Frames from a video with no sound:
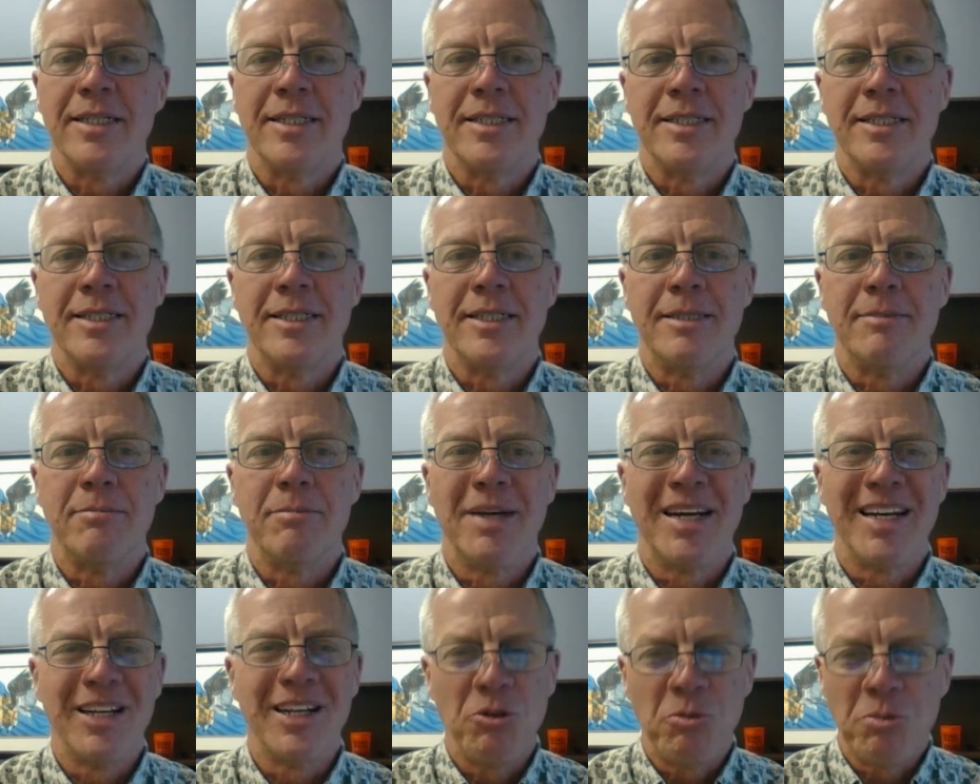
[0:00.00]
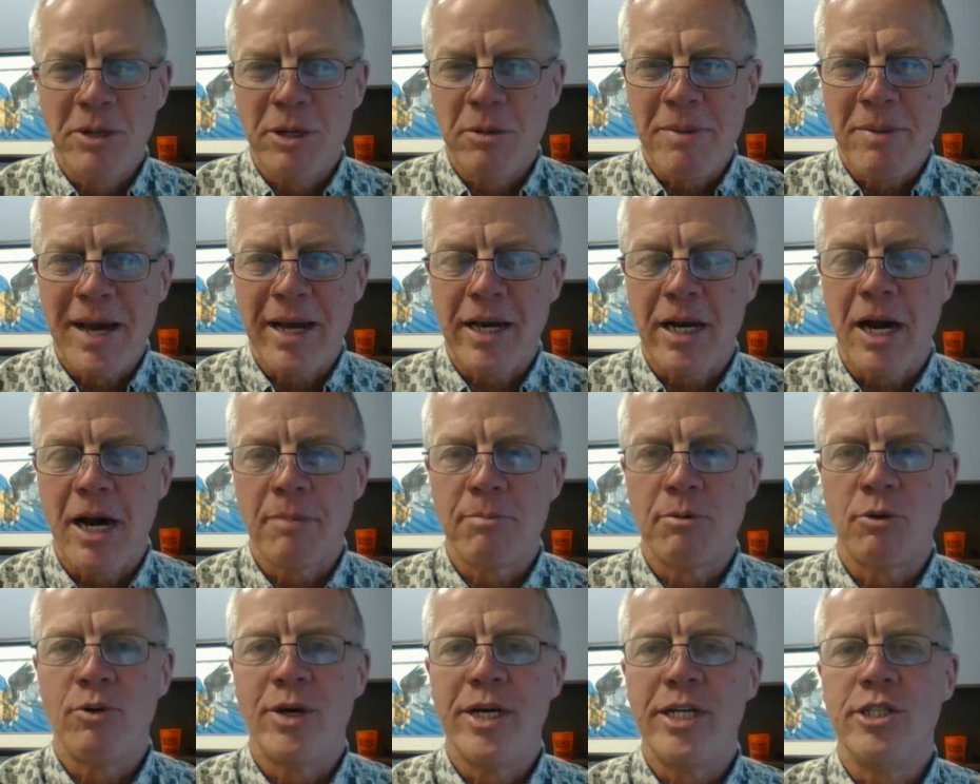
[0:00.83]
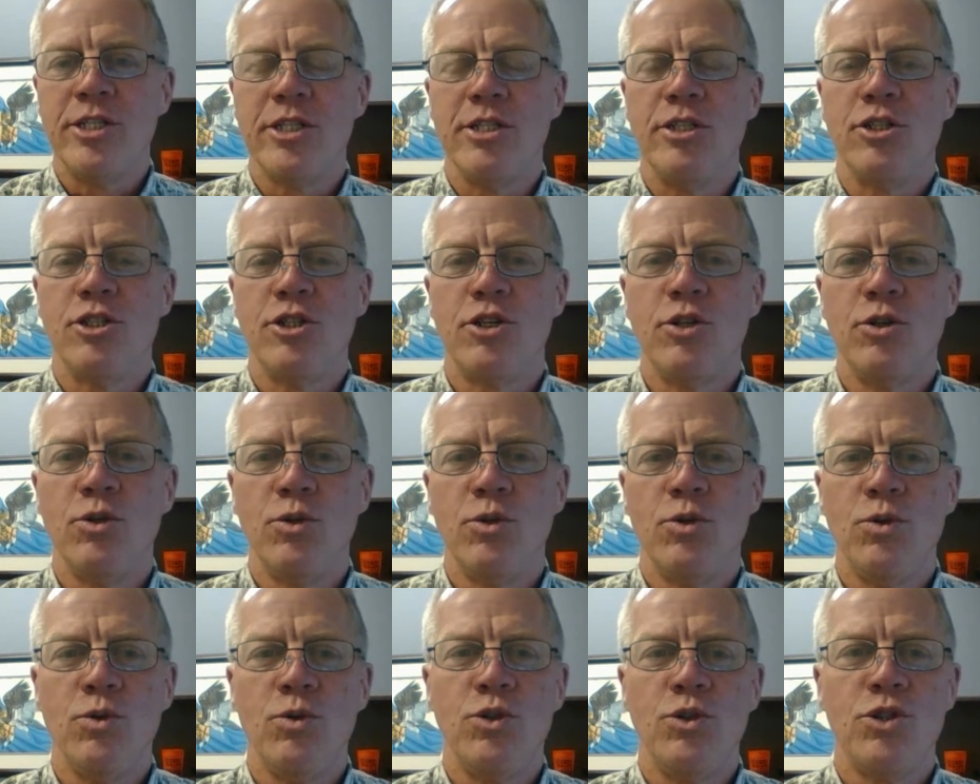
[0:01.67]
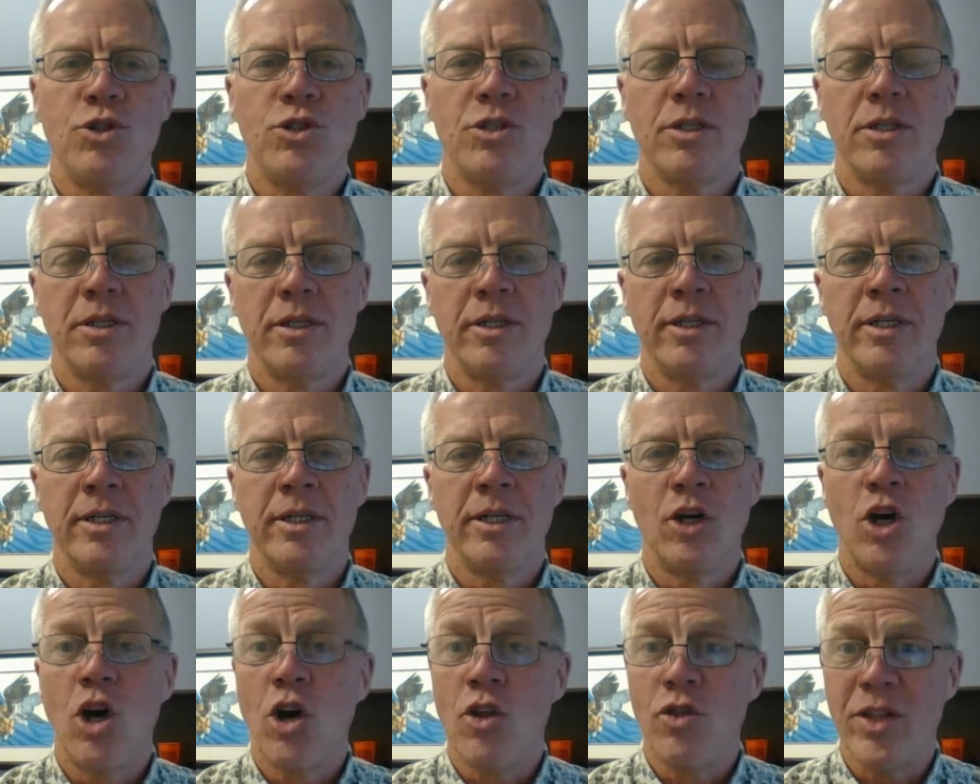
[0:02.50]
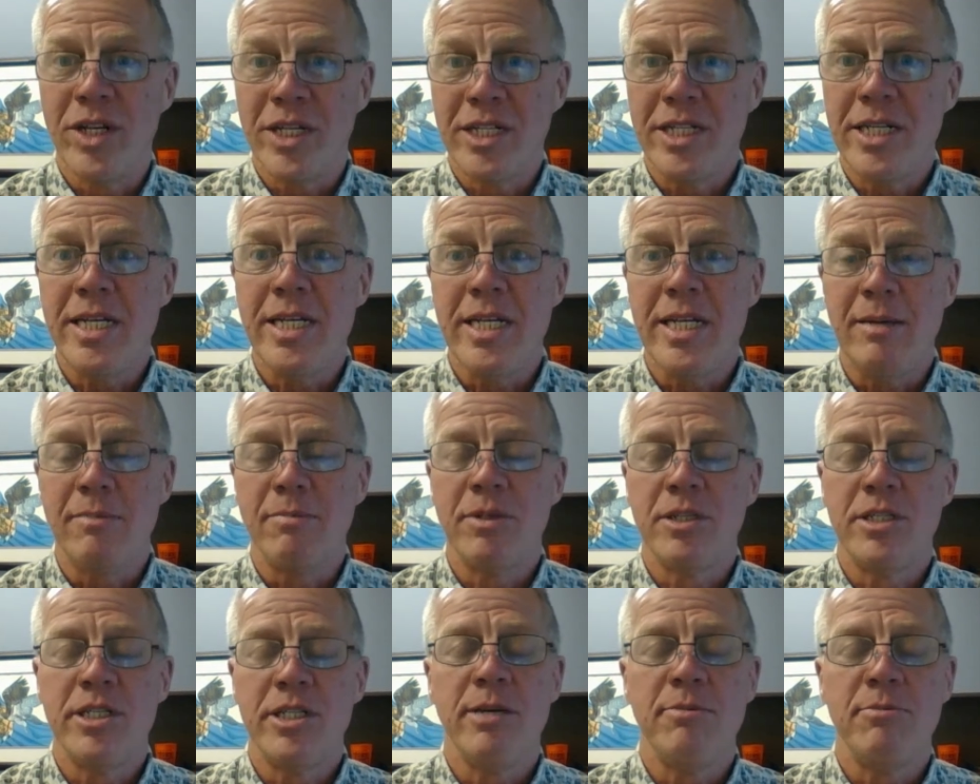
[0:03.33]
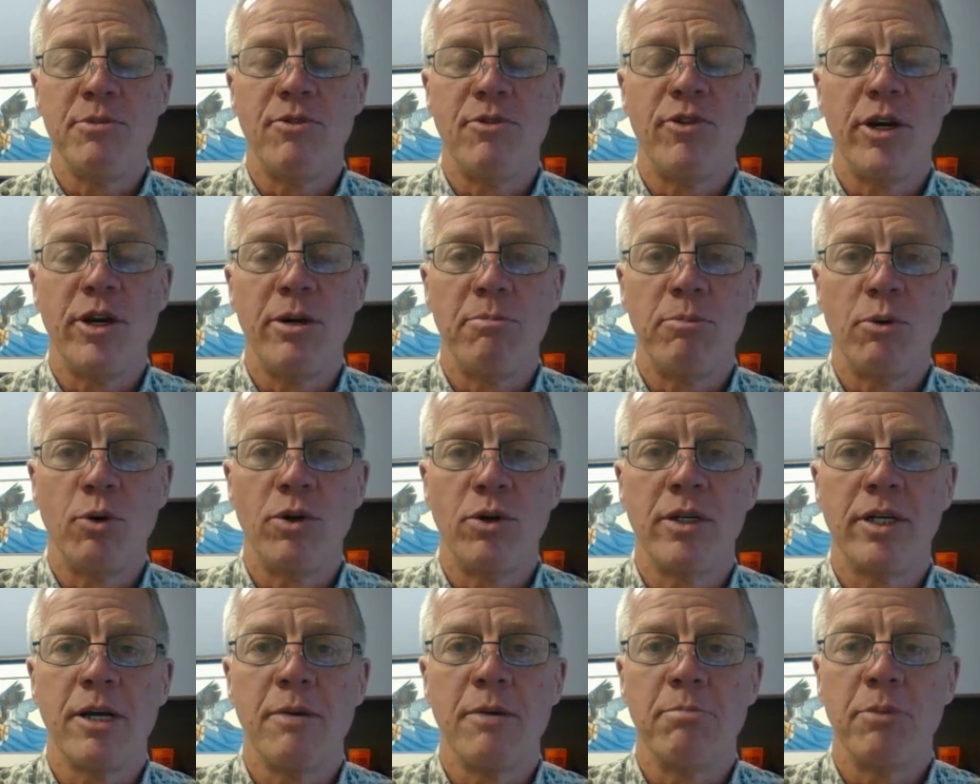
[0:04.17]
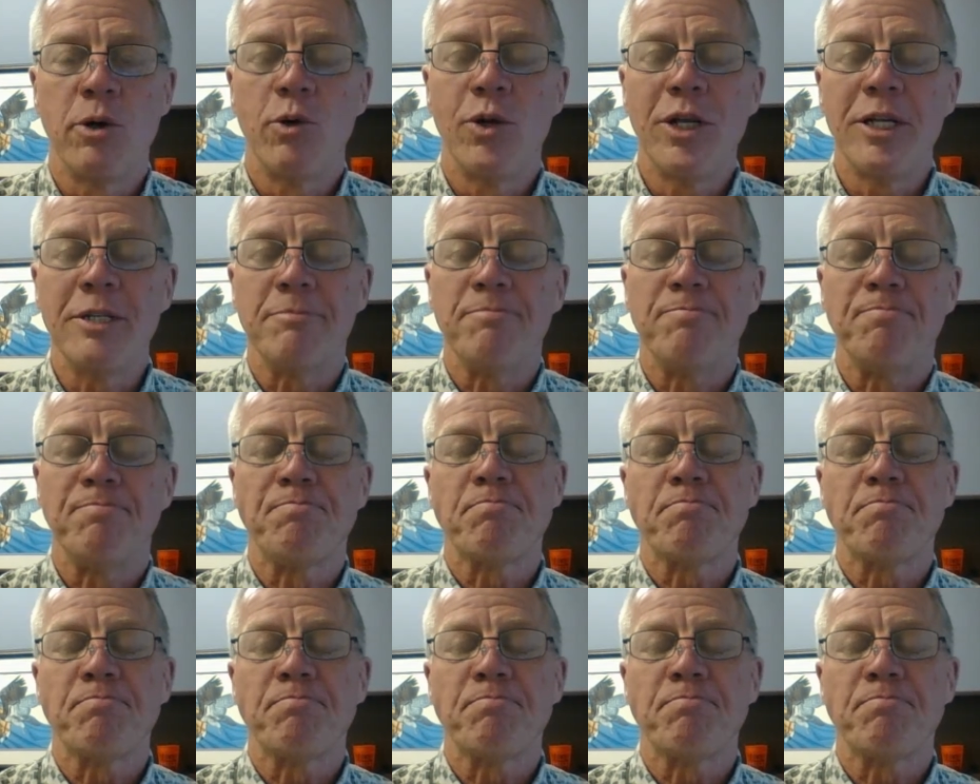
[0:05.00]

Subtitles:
A little bit about operations. Who's on the team? The team is a very important component.